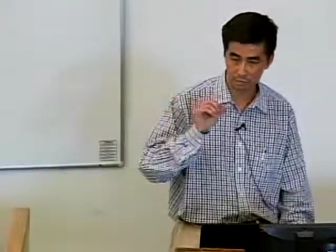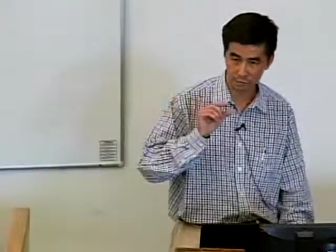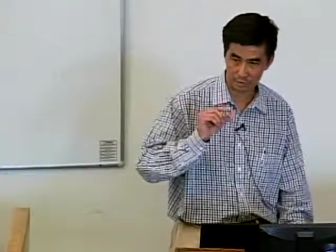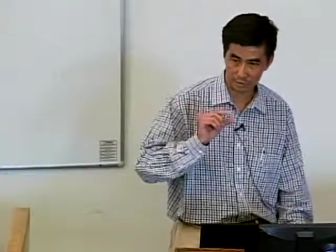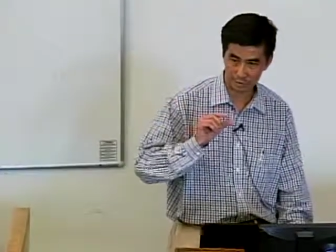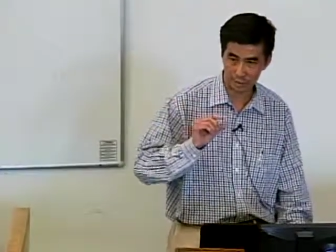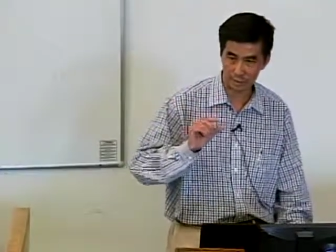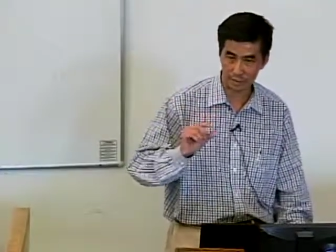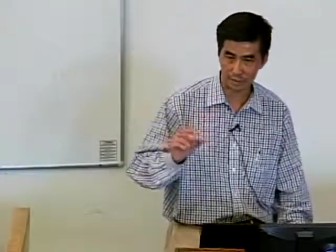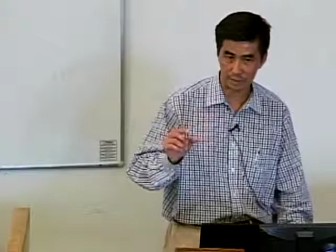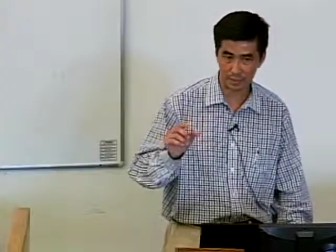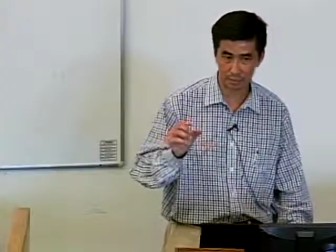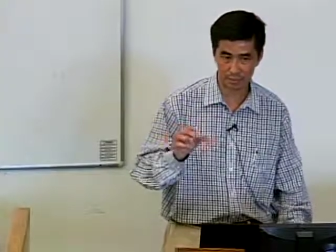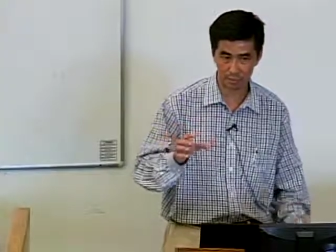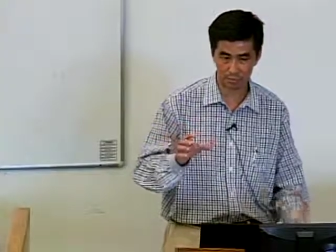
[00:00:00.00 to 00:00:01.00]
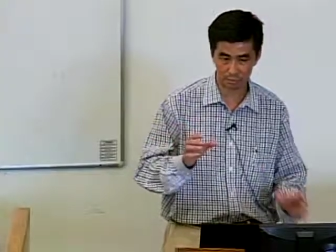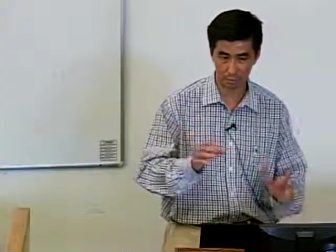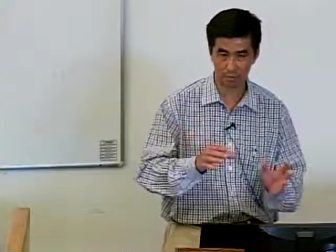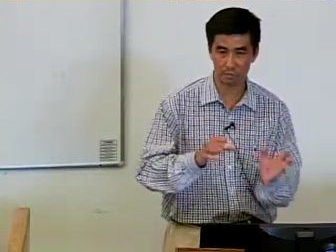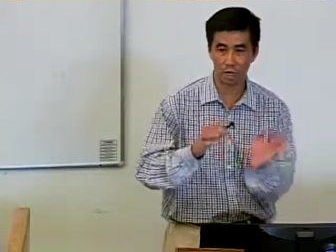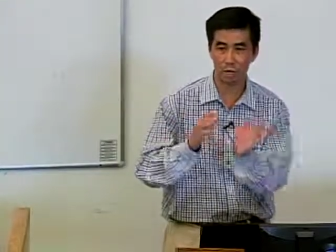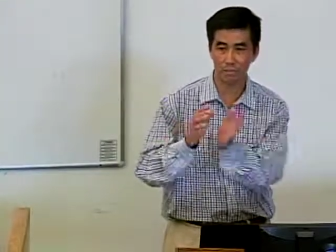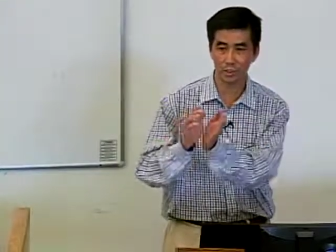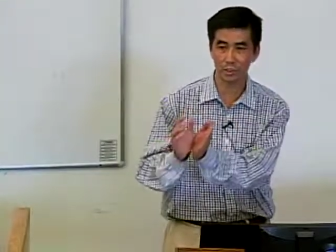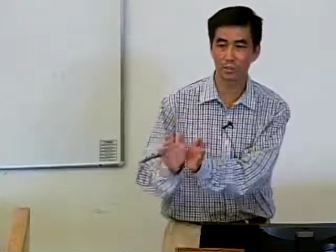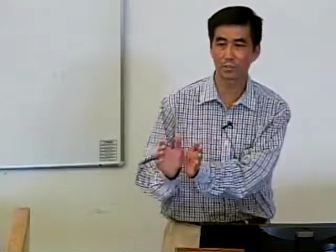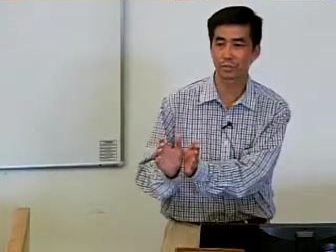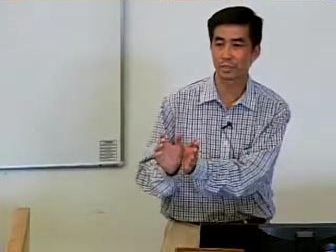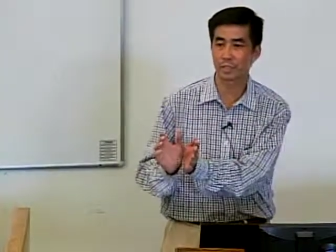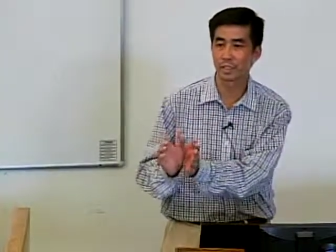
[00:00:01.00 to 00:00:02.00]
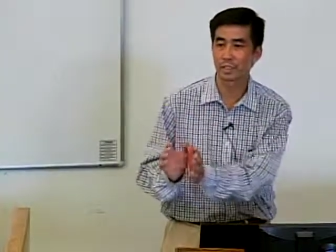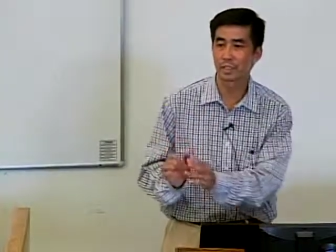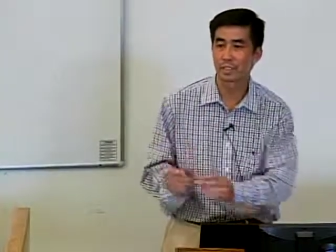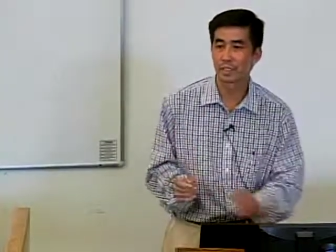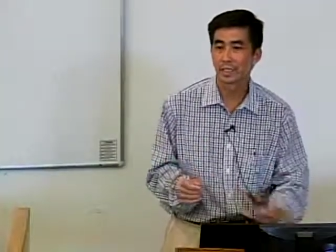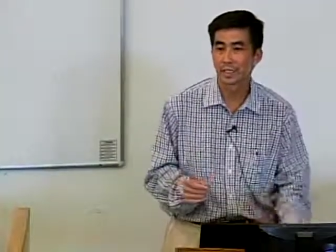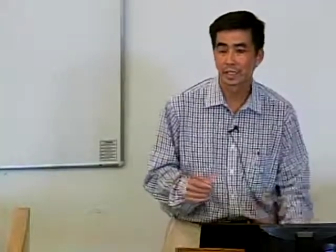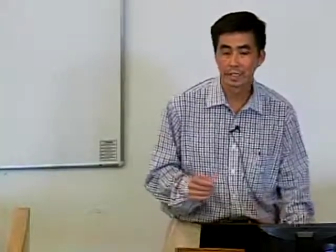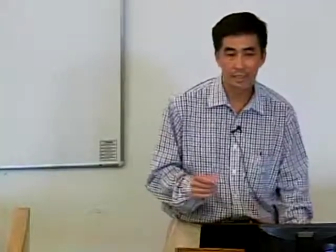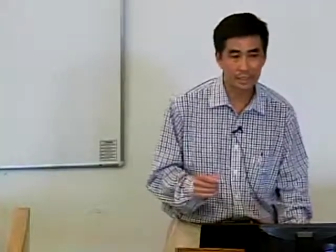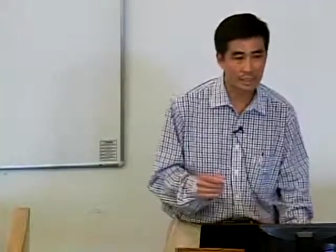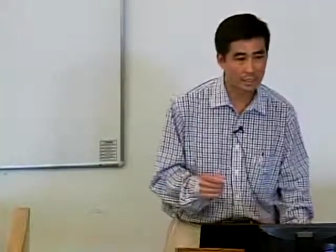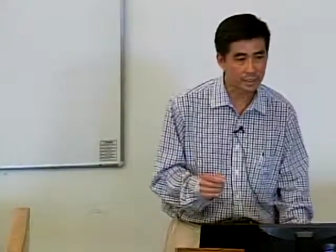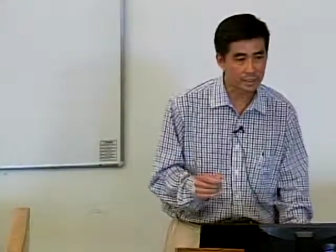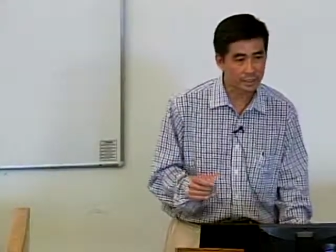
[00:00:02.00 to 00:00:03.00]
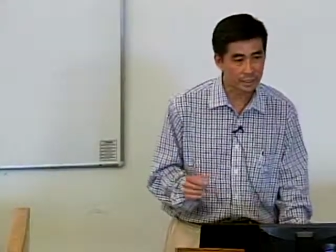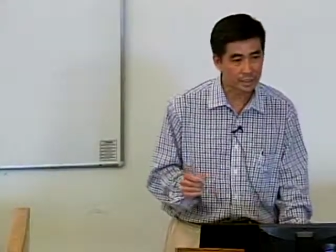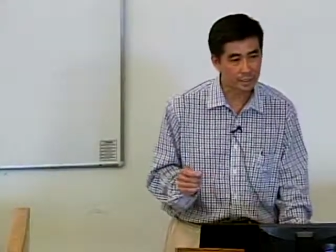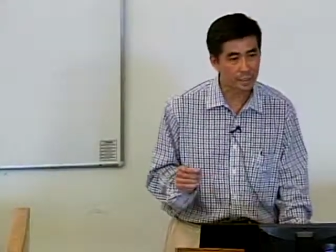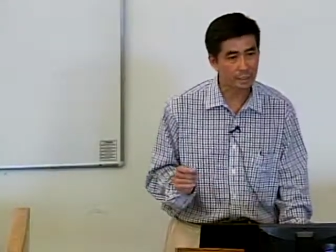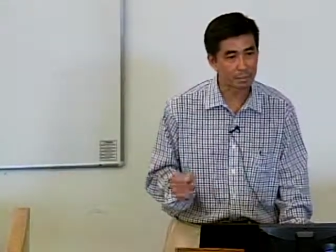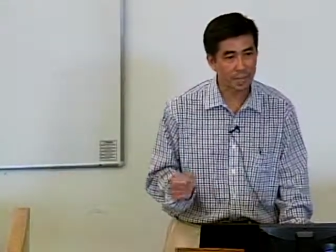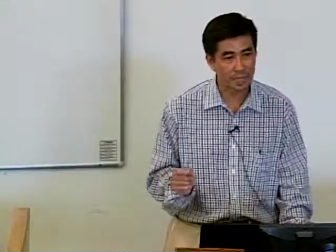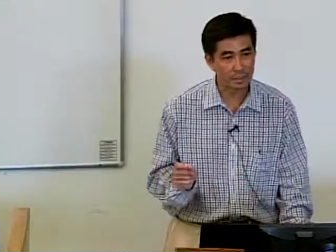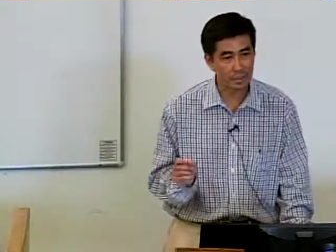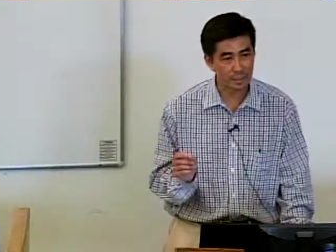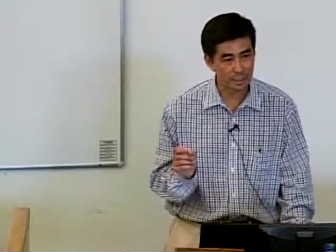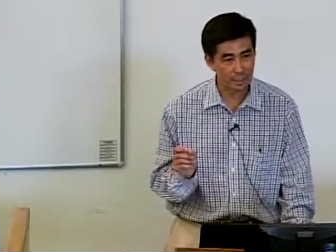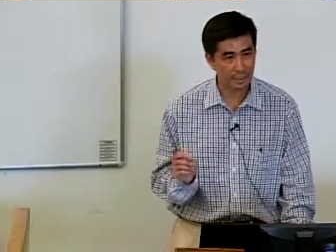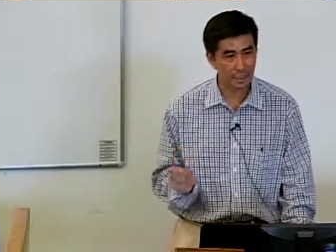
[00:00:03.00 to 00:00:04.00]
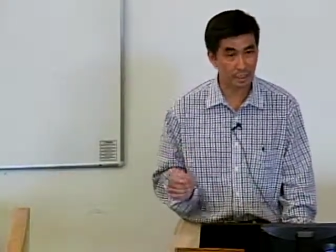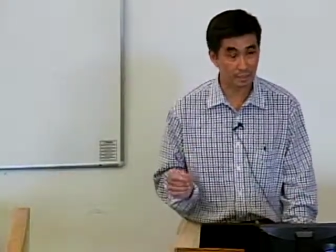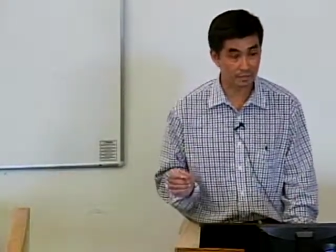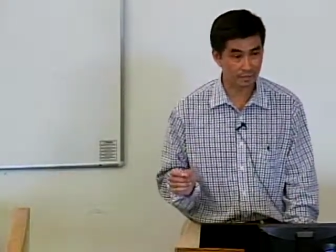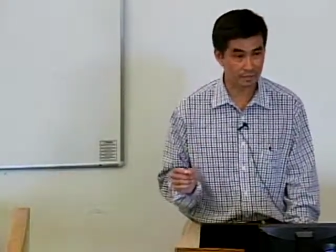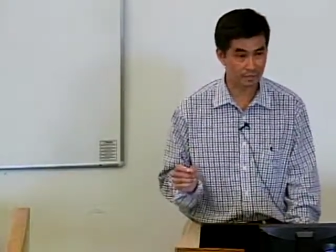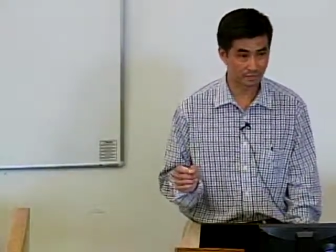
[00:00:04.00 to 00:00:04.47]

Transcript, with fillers: we'll see is um, sort of Robin's story. He's a young man that didn't have